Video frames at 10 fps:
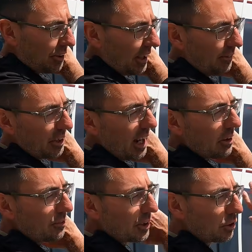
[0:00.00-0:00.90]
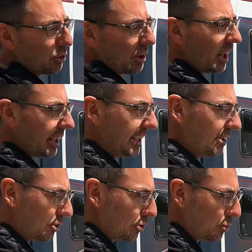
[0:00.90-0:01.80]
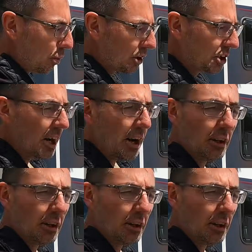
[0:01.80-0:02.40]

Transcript: give the Caravan a good clean and a good wash,